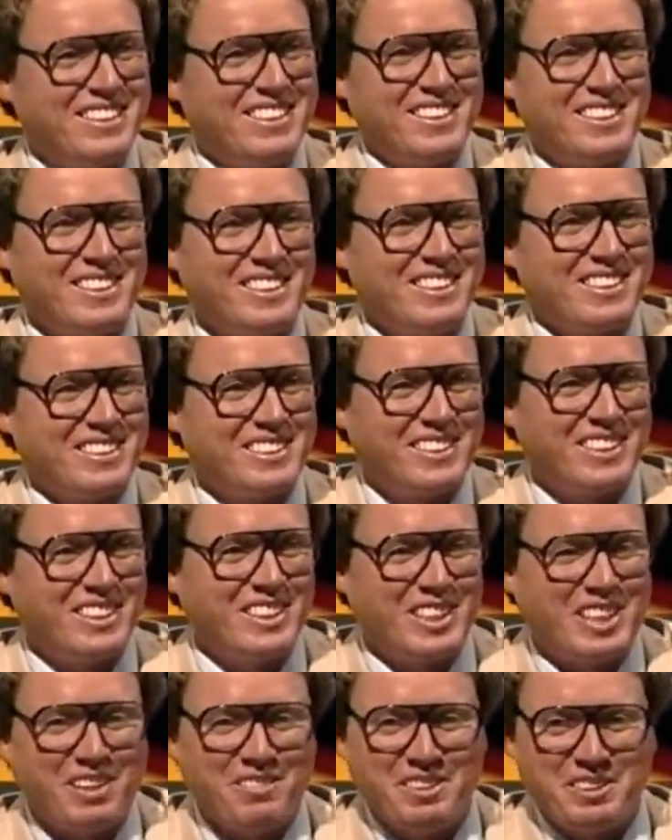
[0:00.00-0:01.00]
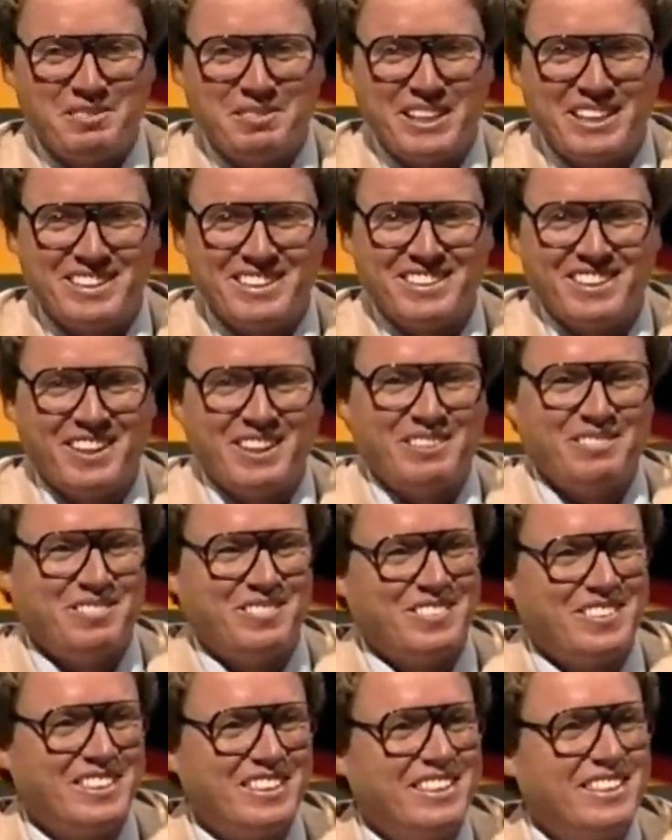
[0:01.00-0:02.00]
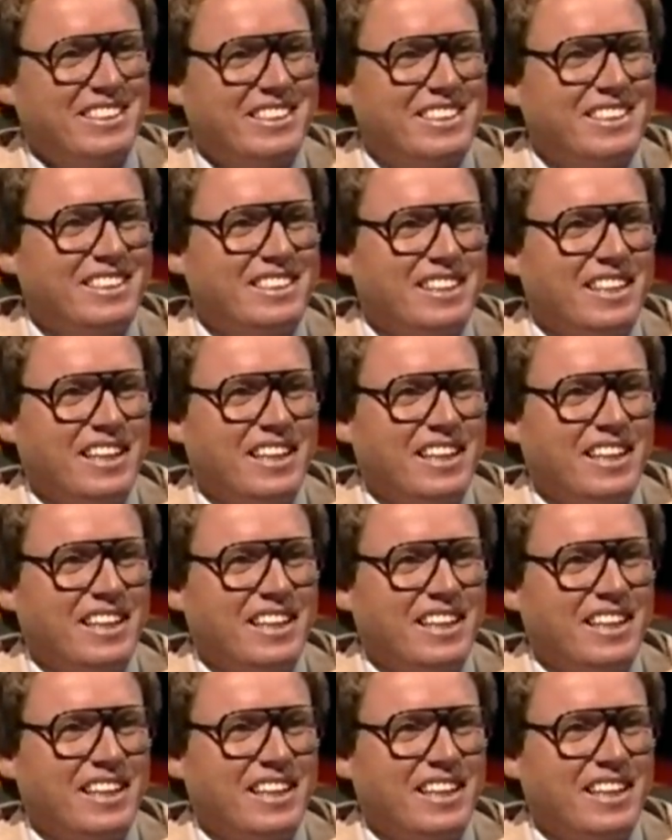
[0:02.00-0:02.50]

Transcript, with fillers: Cameron. Couldn't have come at a better time. What are you going to do with the money?